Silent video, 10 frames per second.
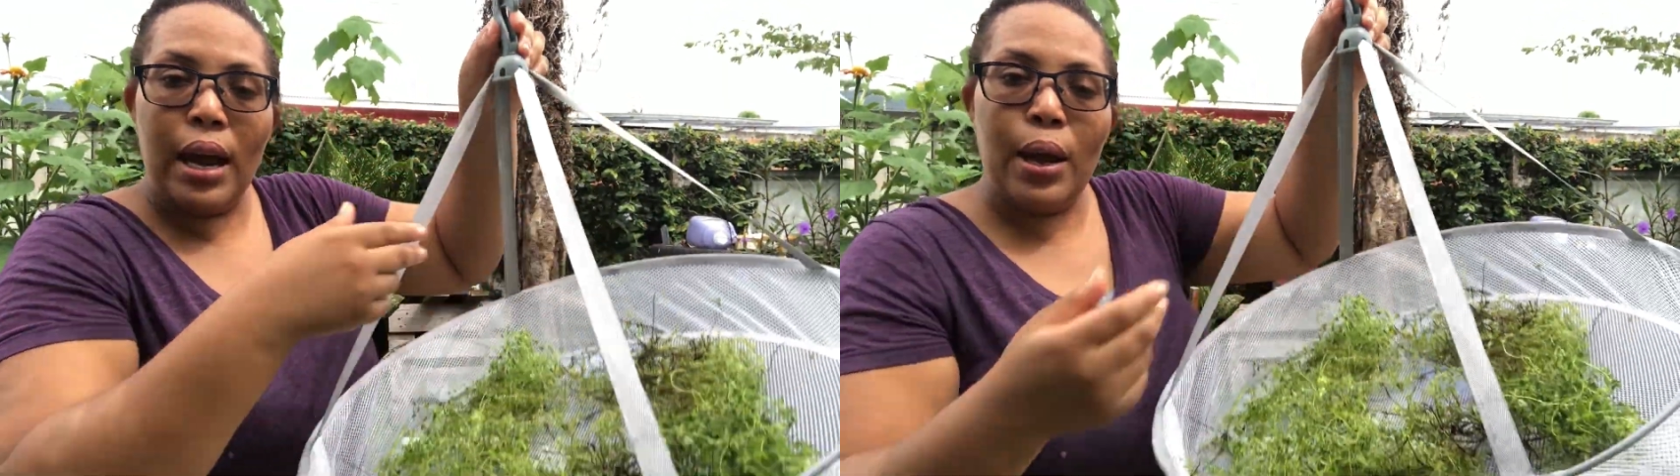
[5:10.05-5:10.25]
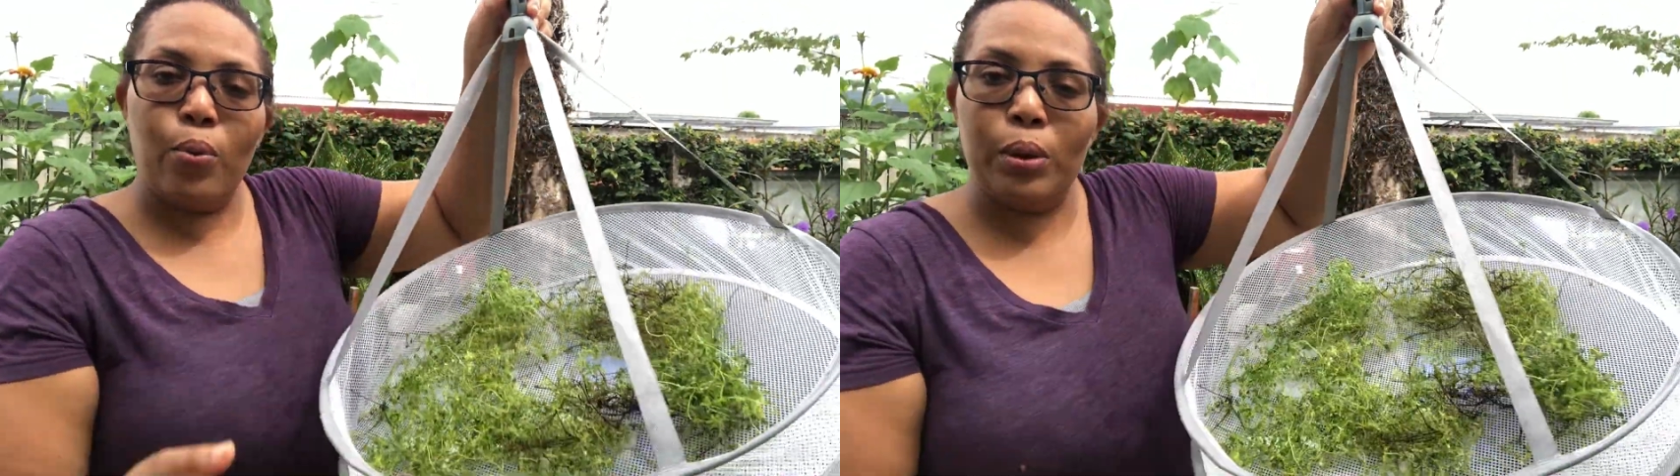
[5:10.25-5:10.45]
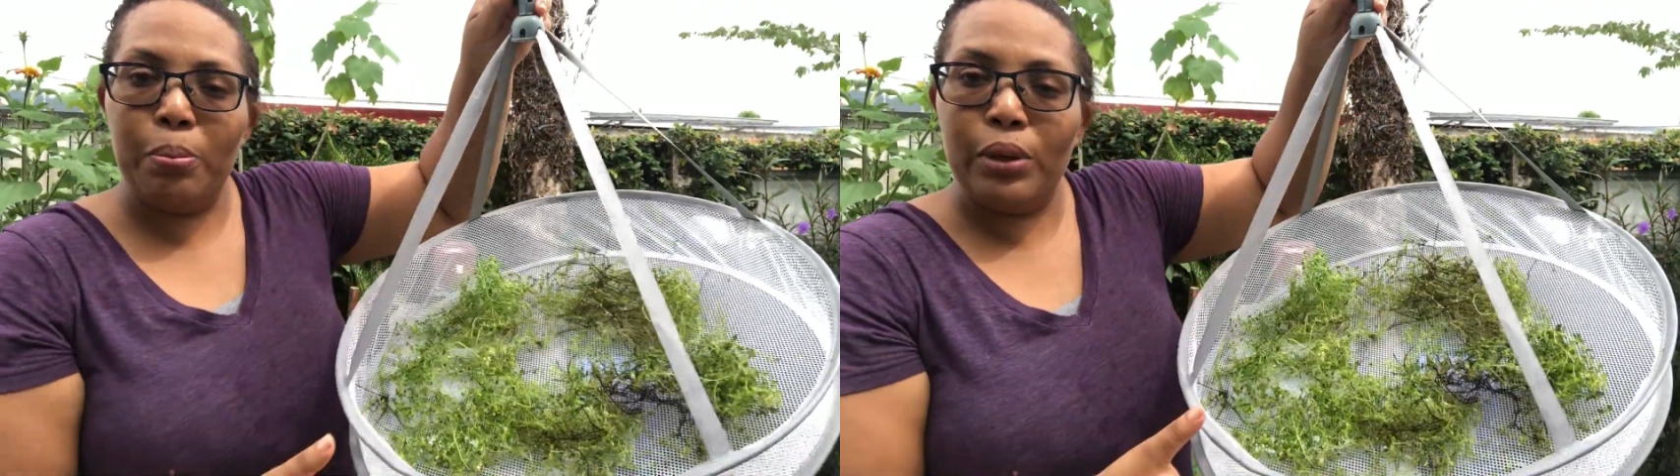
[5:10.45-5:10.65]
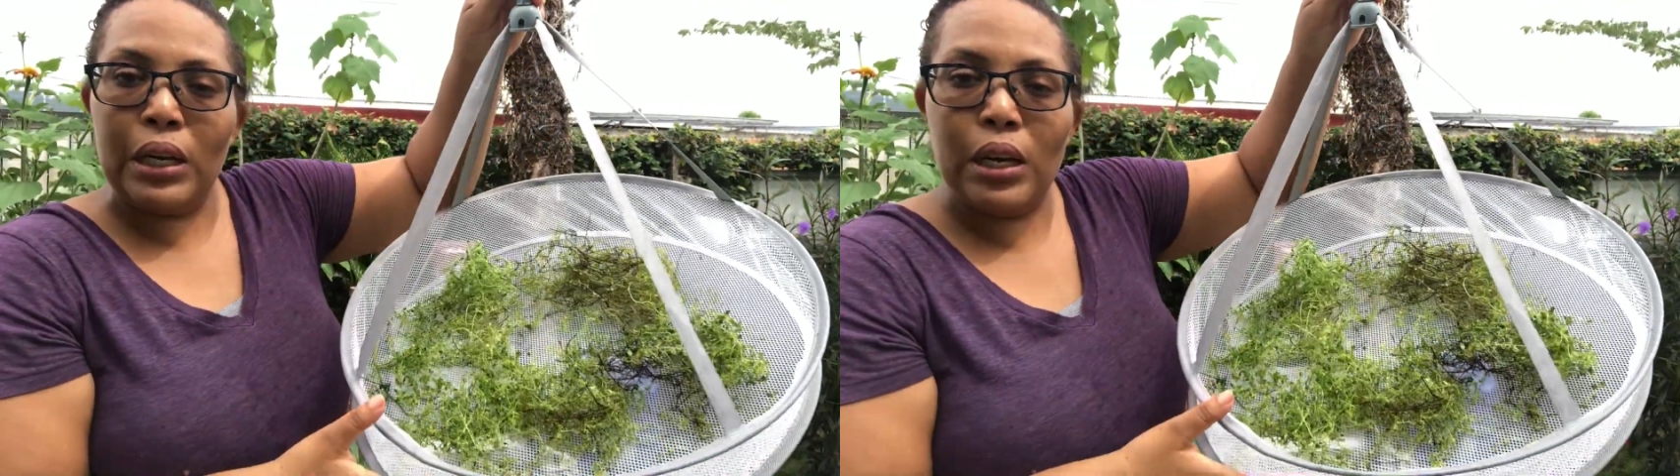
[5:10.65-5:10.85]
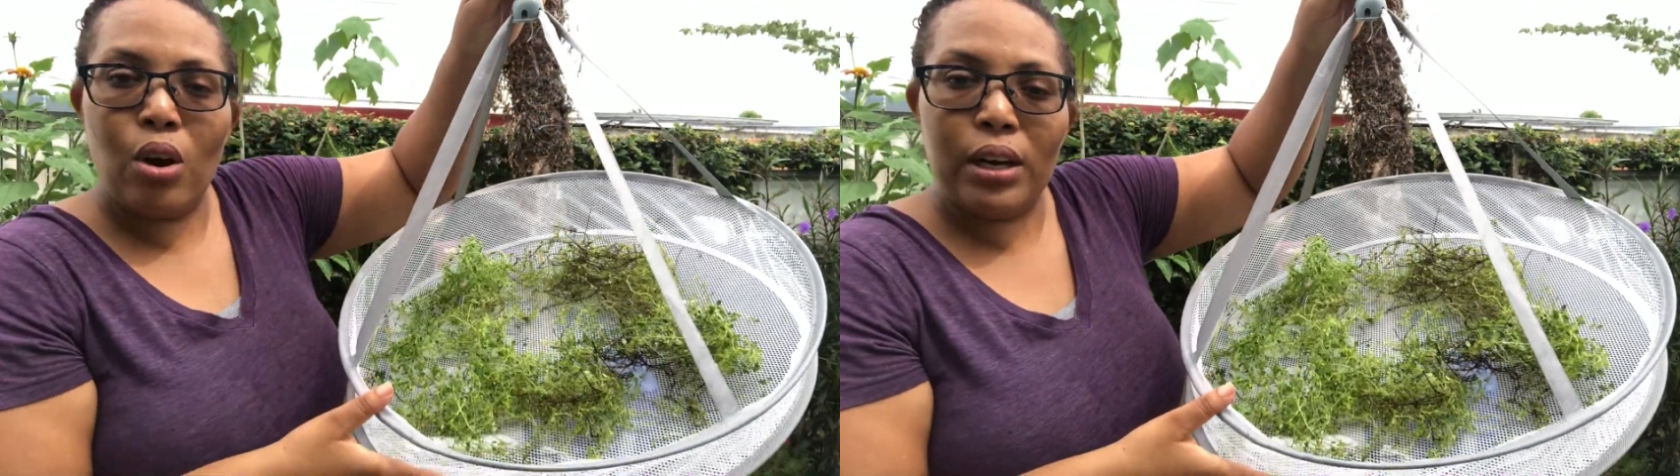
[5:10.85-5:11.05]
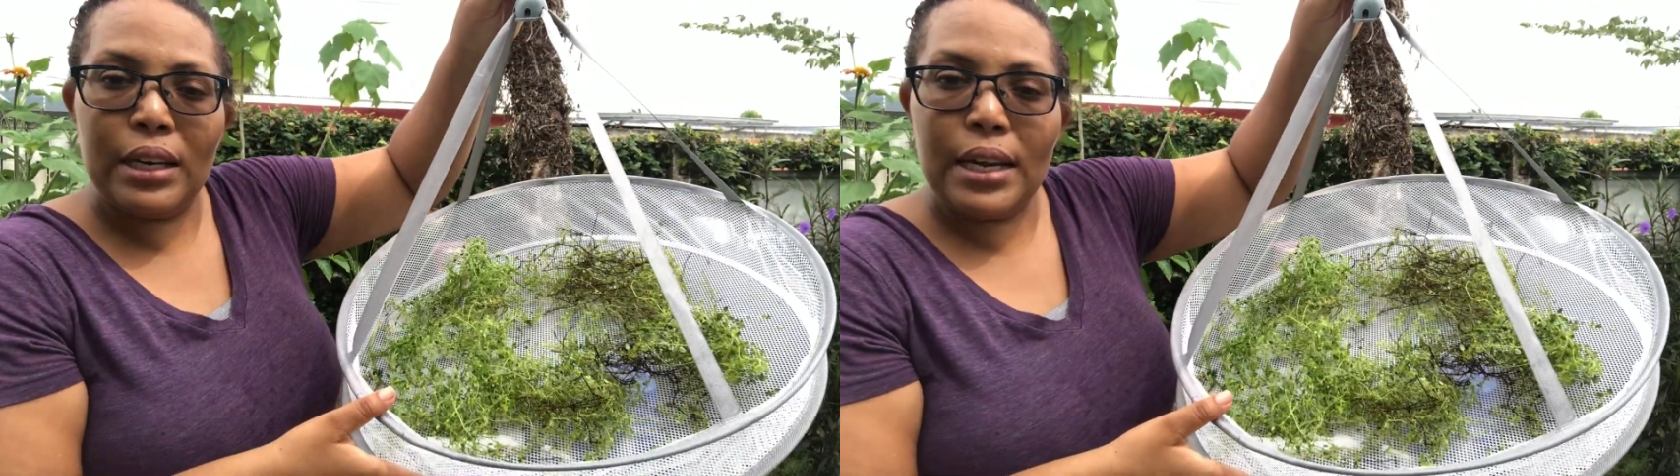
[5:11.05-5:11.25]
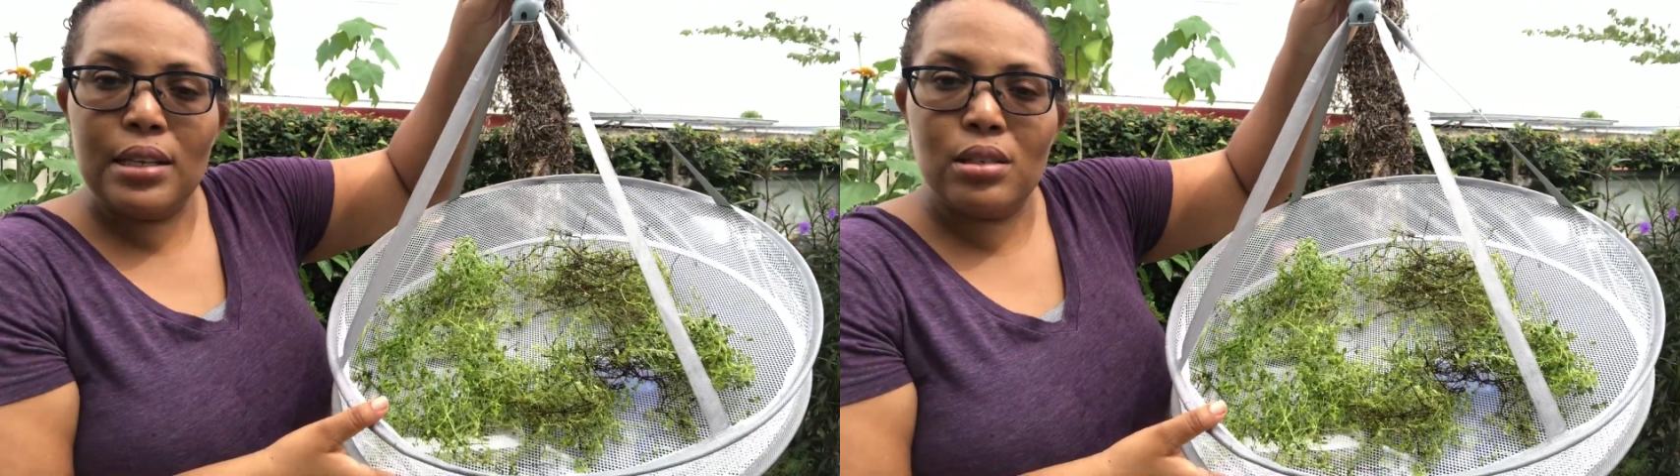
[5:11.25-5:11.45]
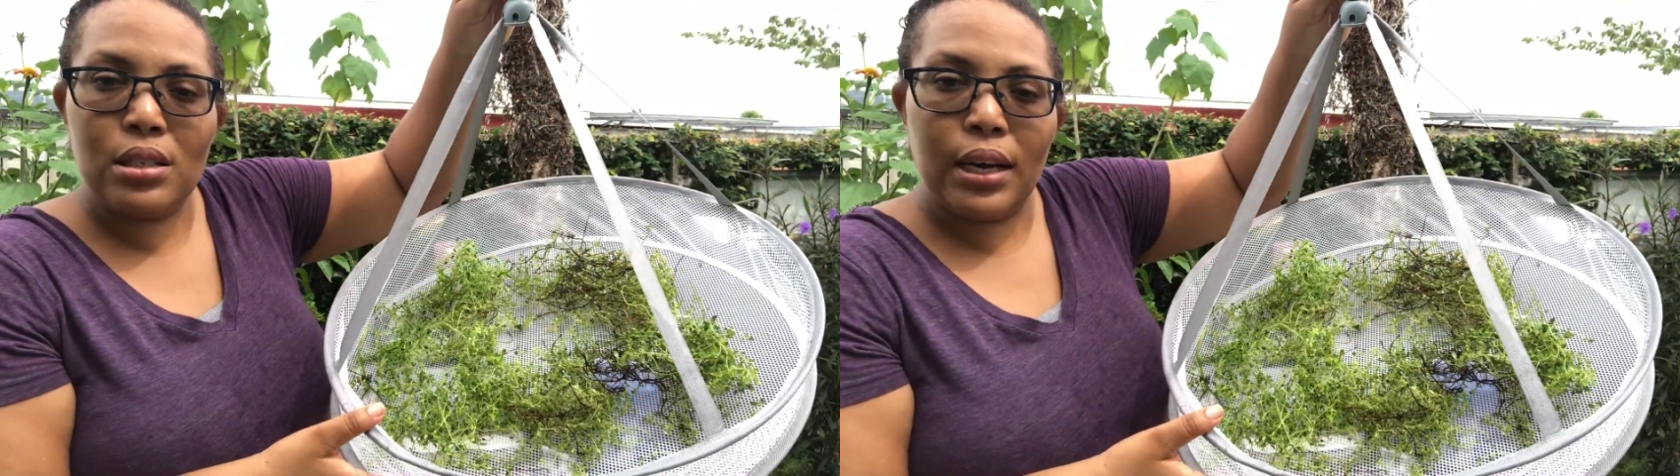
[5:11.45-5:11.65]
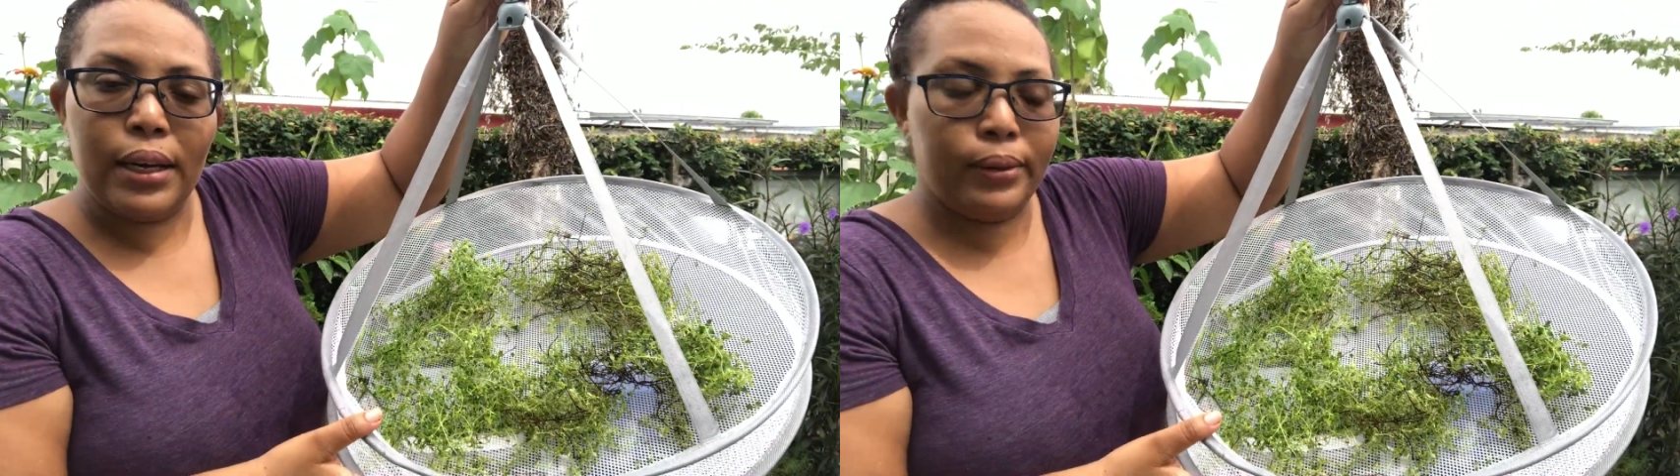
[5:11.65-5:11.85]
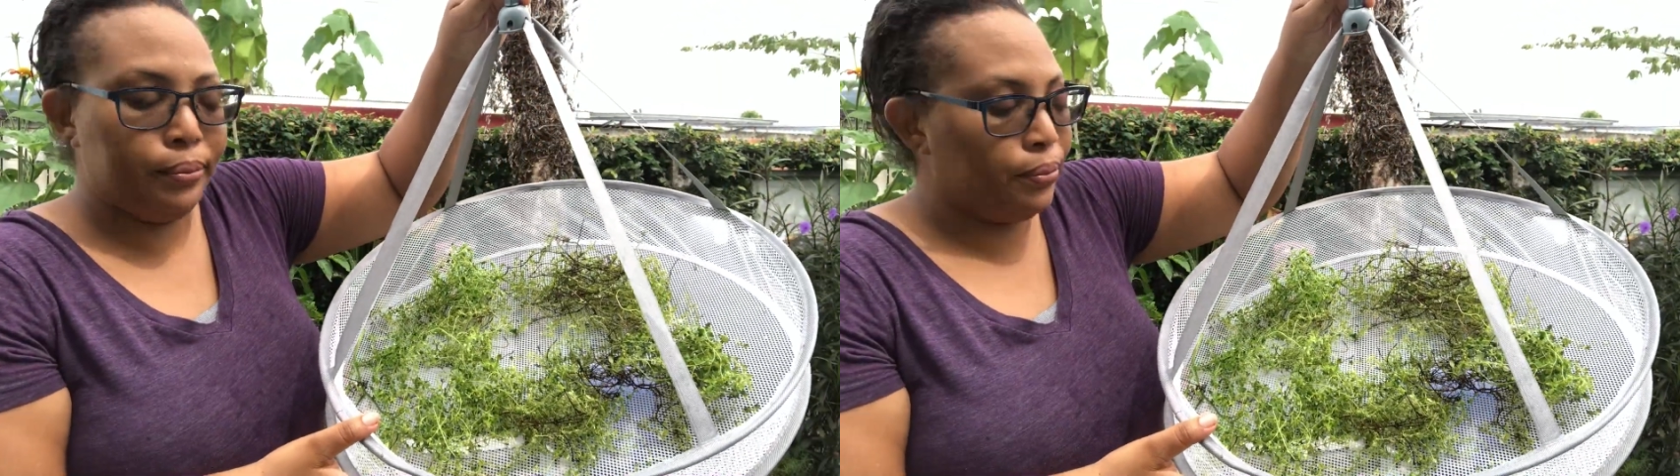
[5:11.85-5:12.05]
I will put it on the
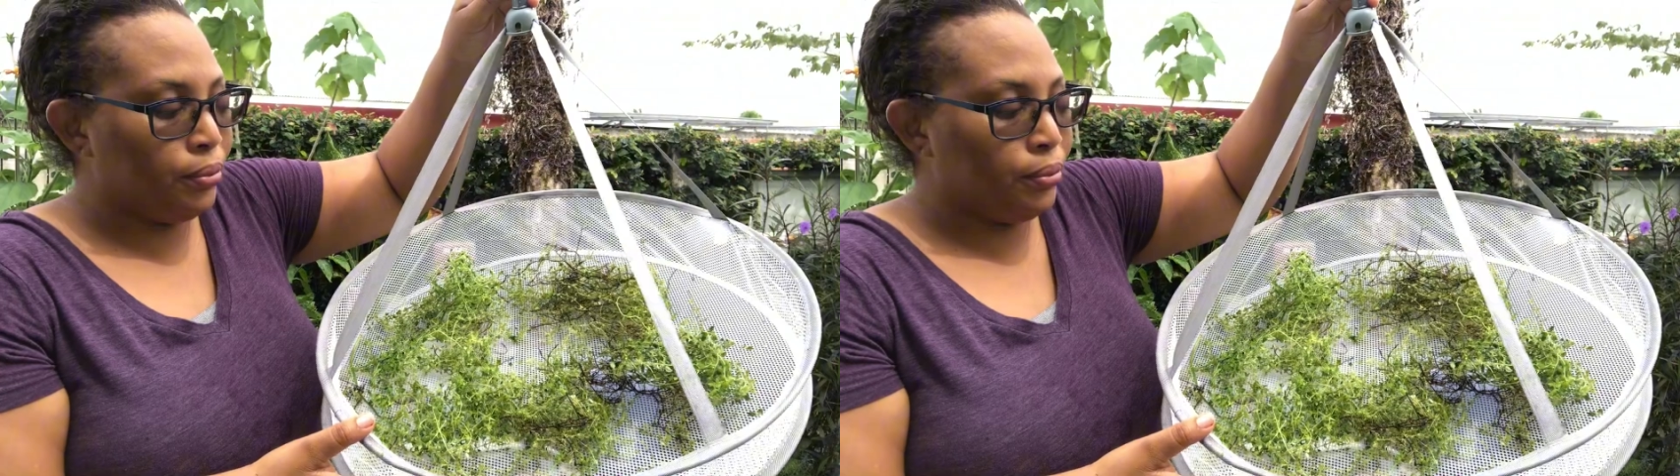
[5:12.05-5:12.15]
inside